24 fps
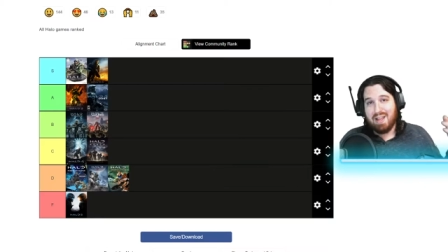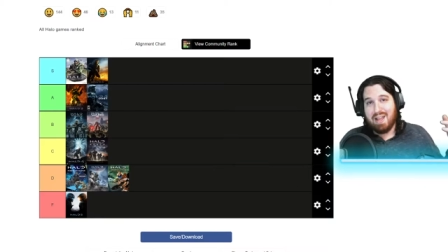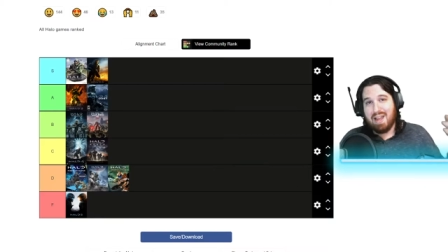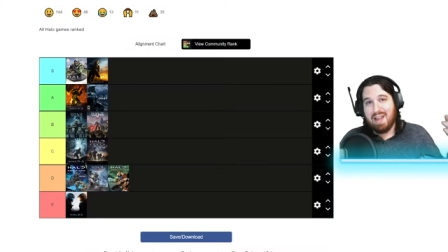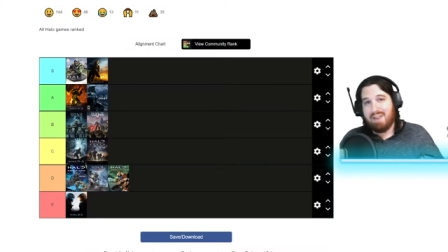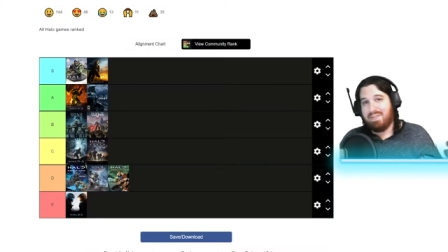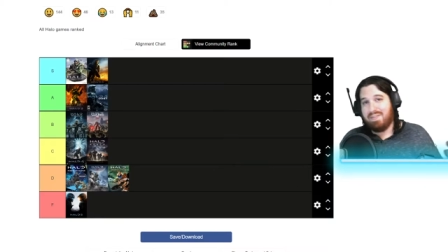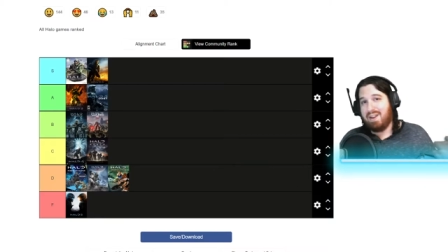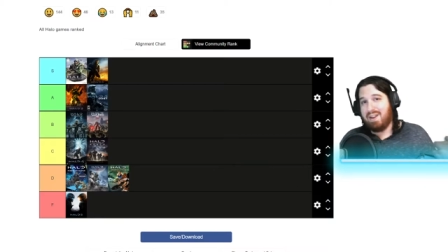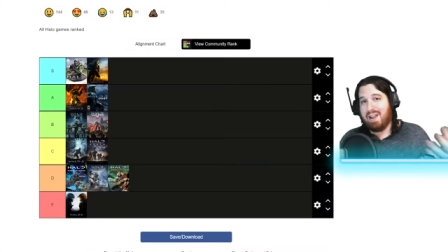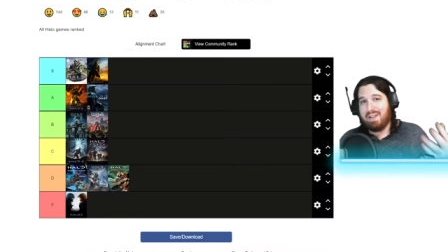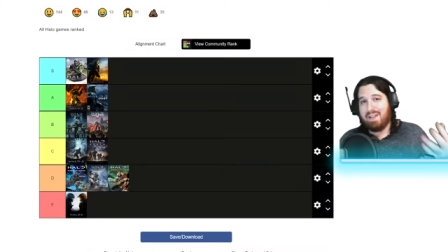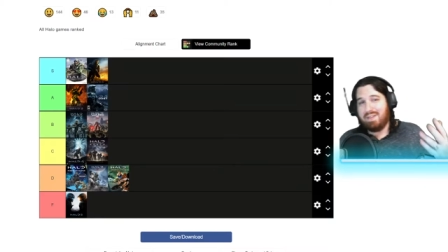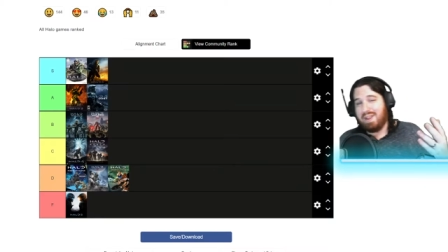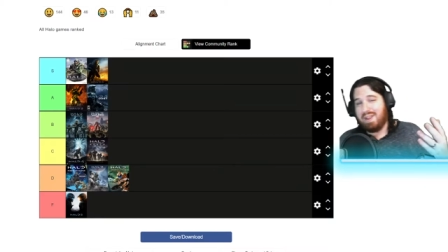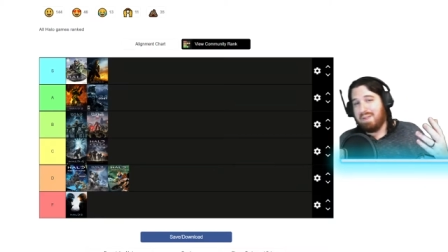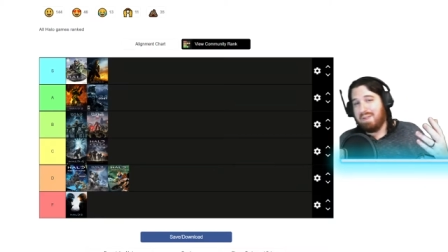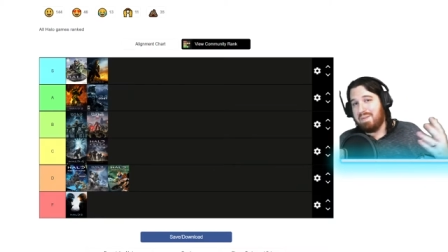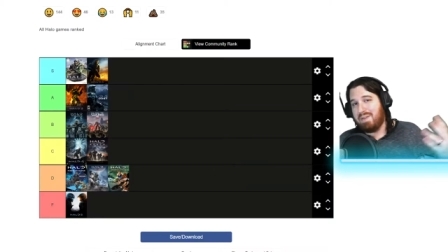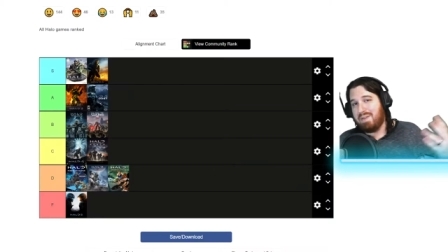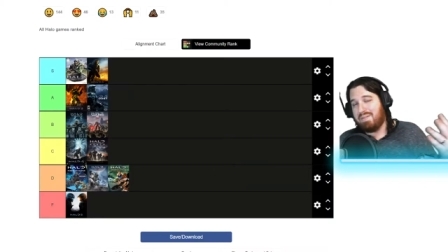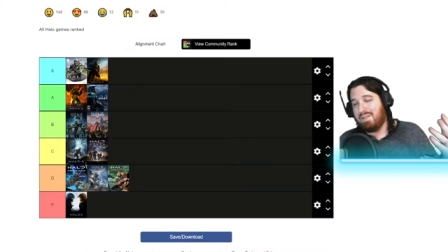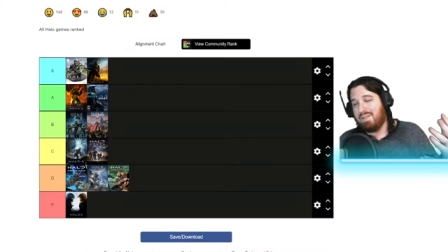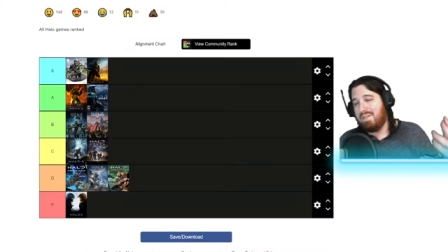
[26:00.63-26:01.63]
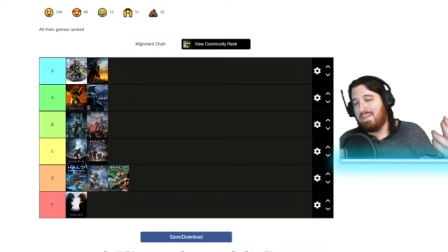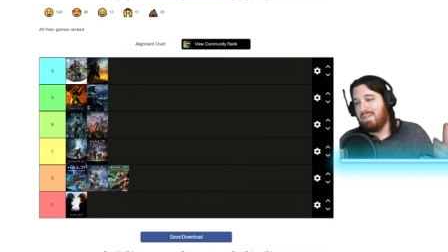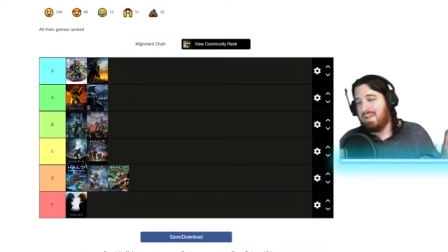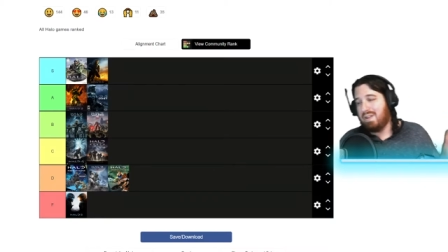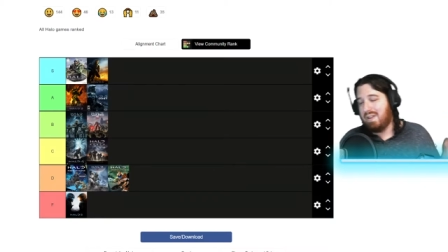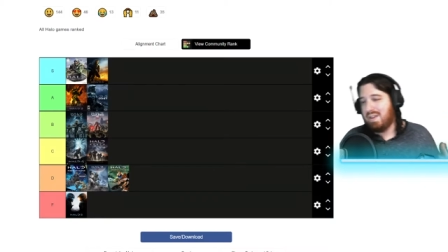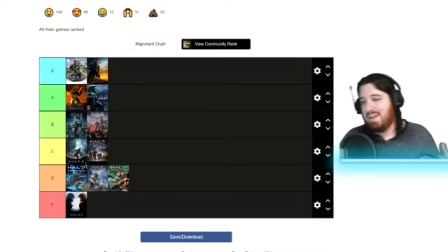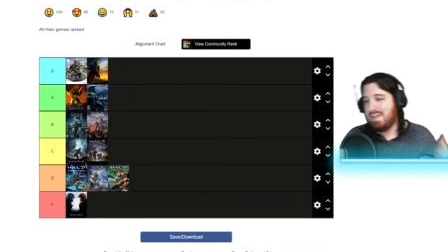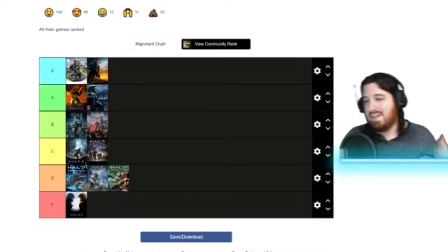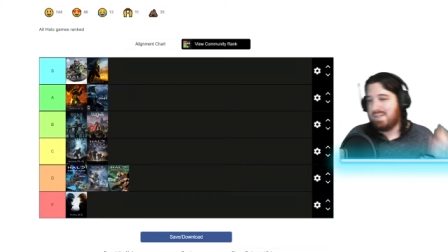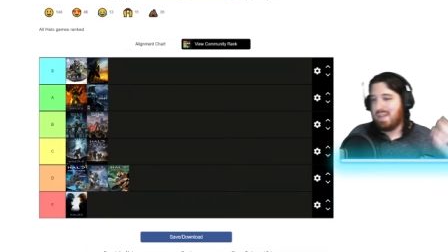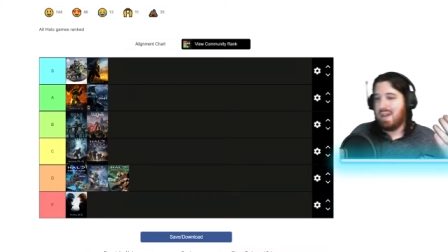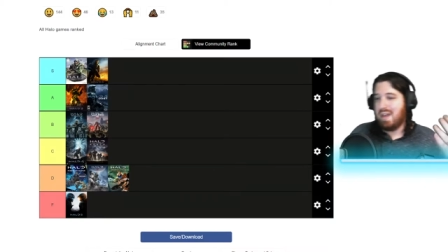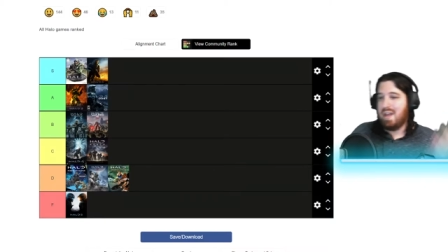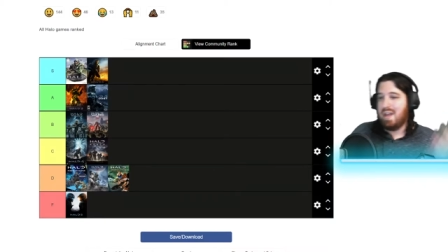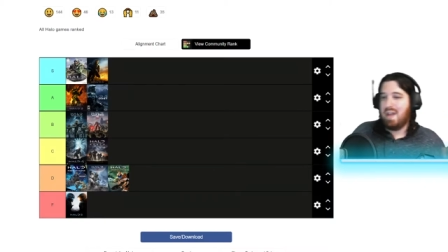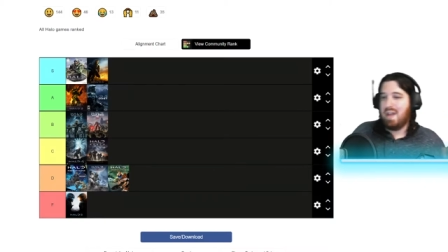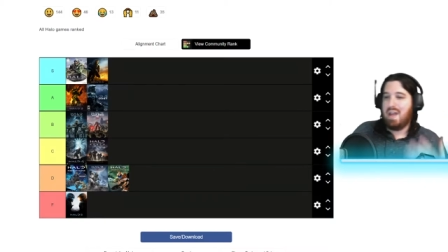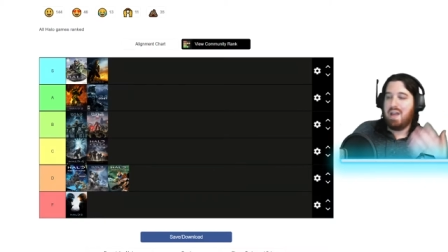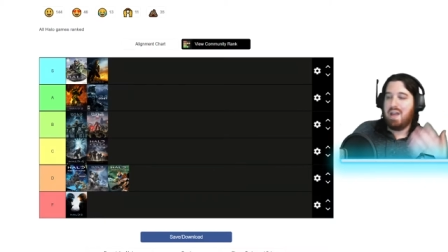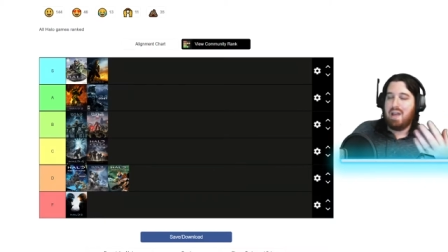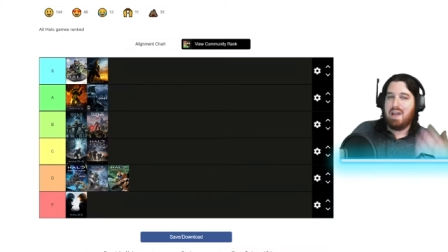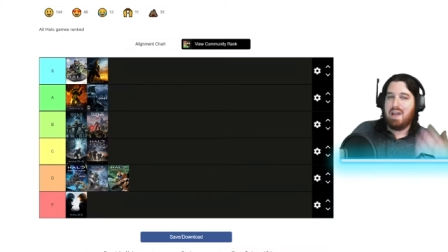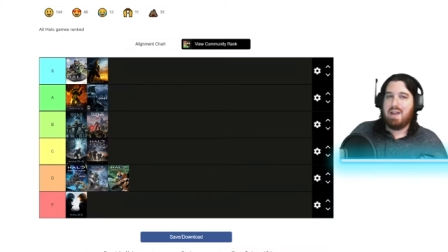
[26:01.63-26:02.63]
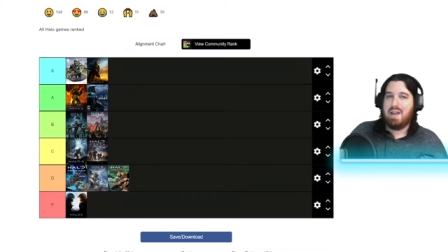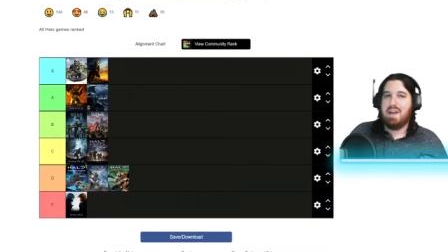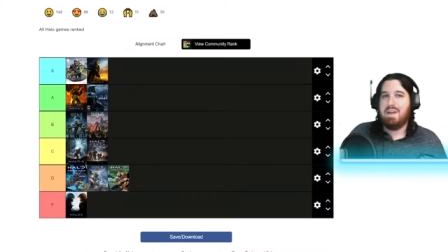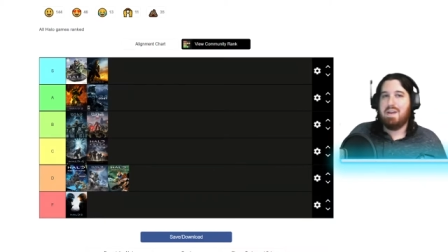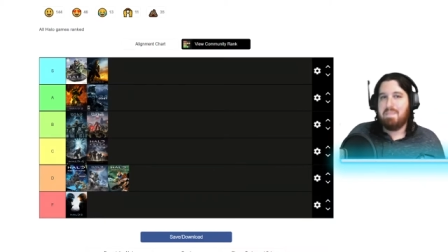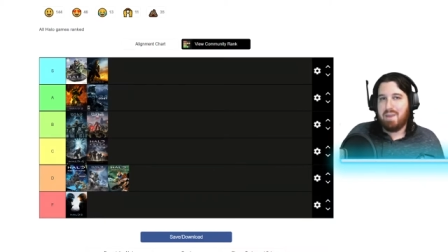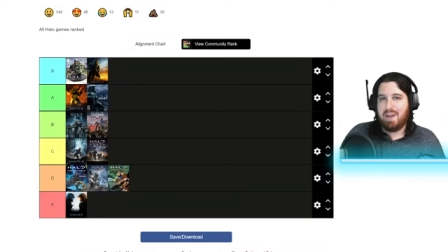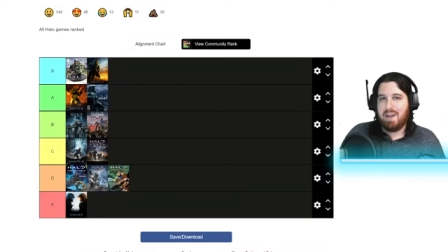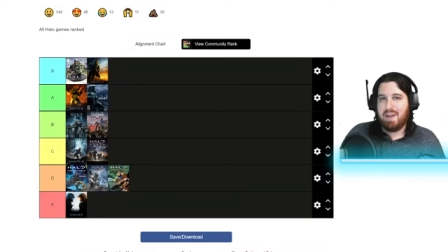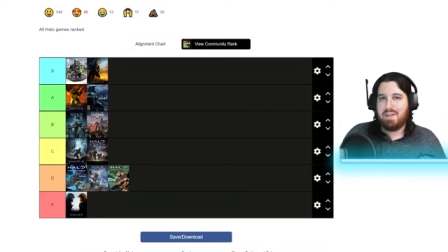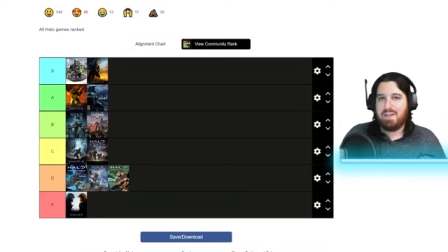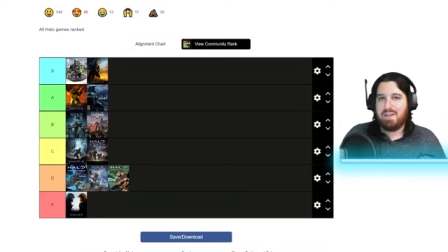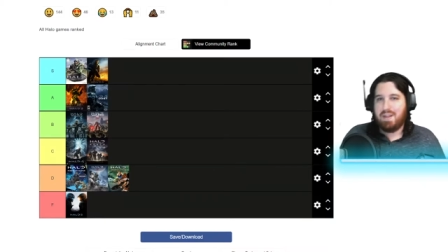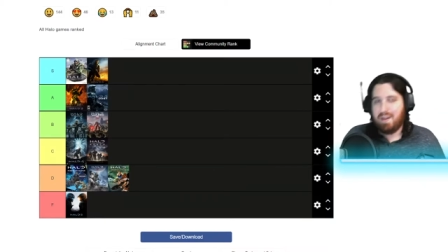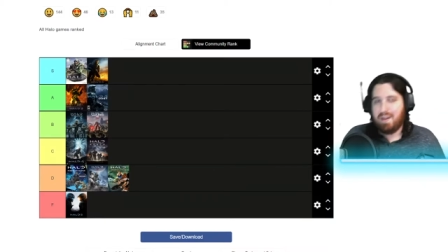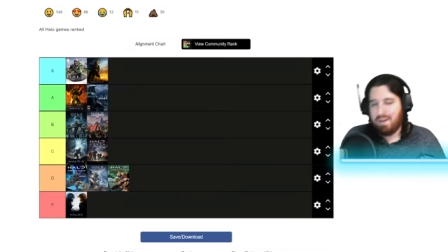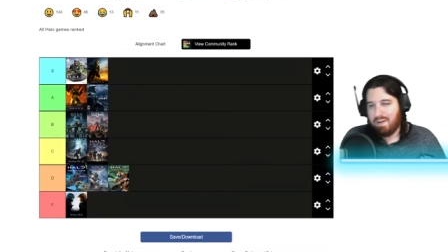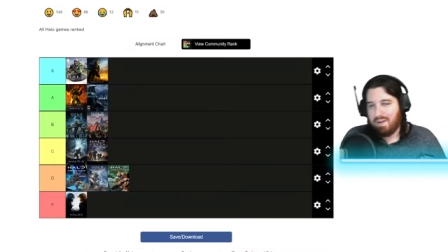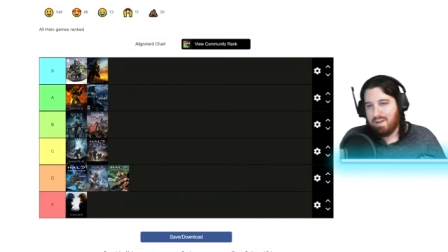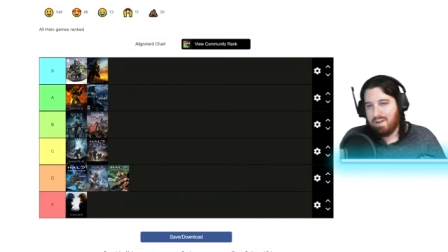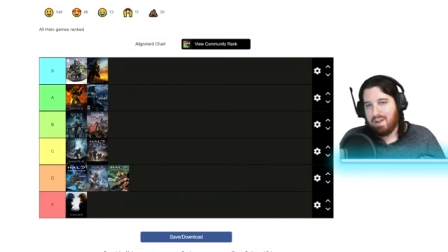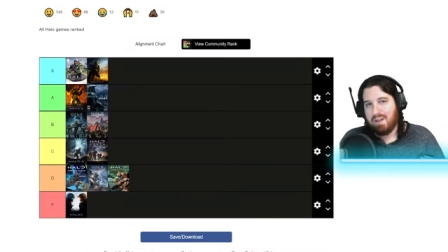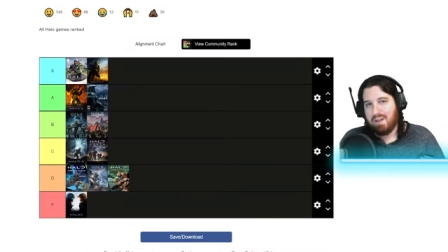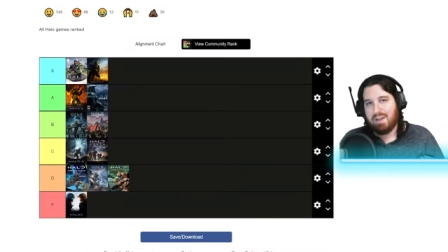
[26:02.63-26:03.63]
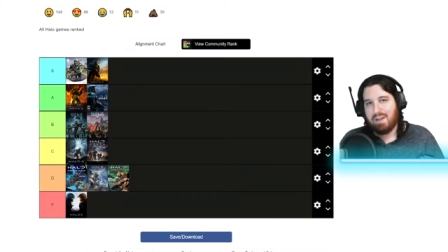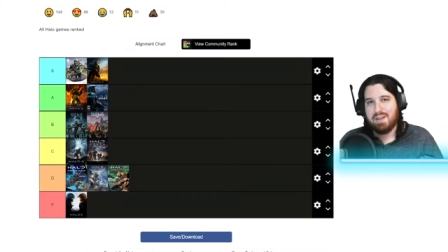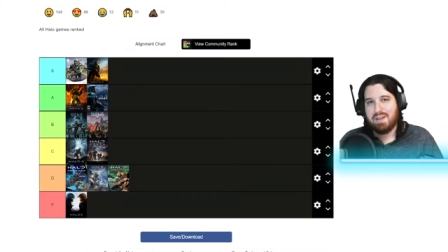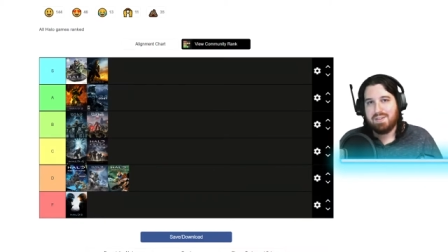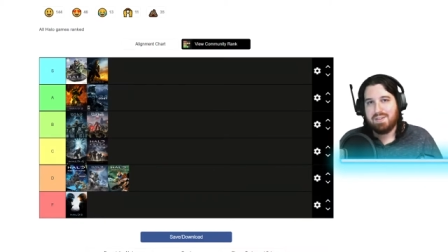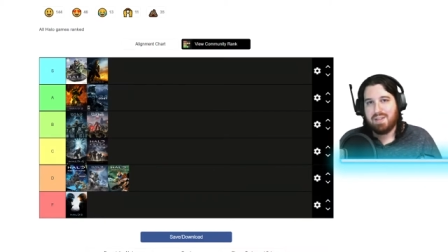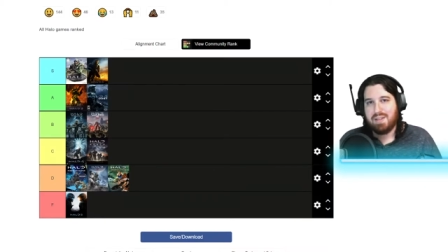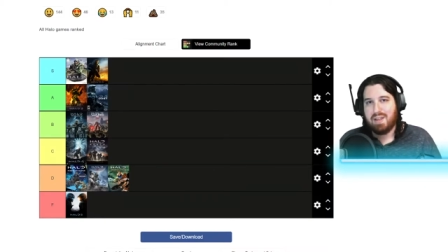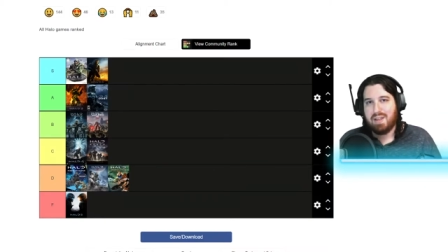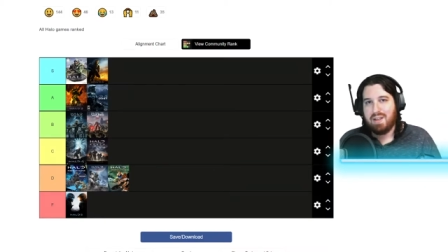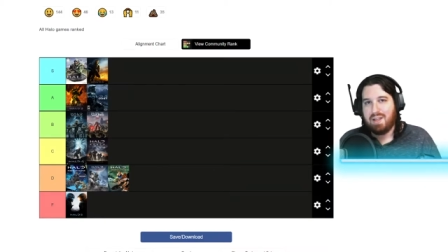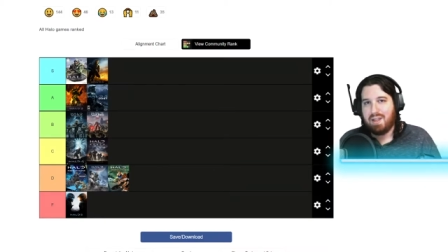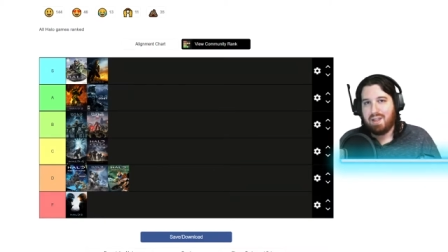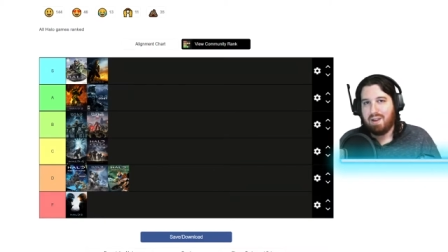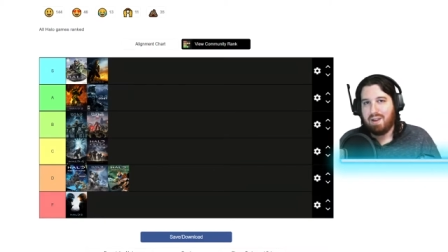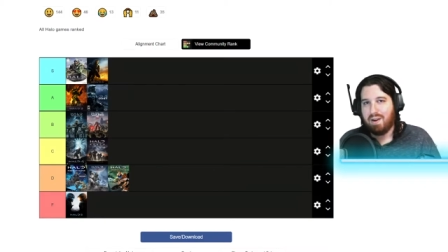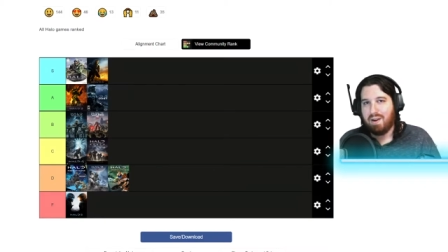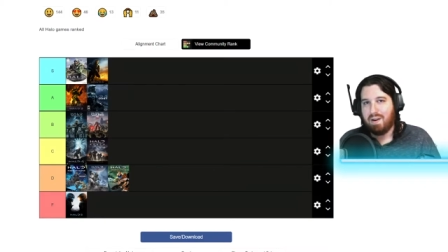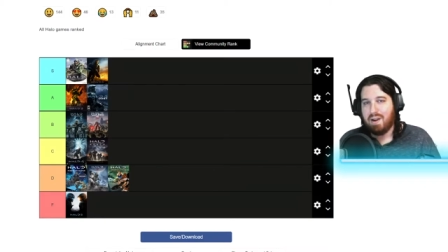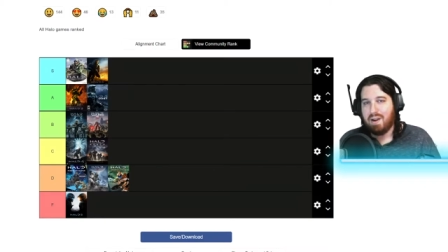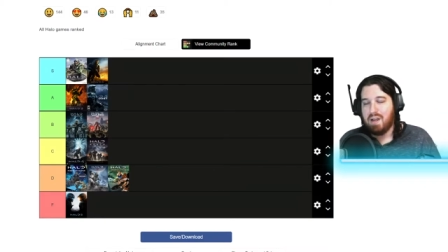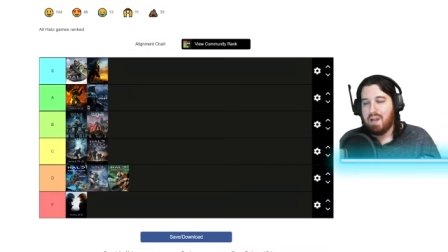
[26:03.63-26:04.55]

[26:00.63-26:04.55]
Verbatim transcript: Every Halo game ever released in my tier list here.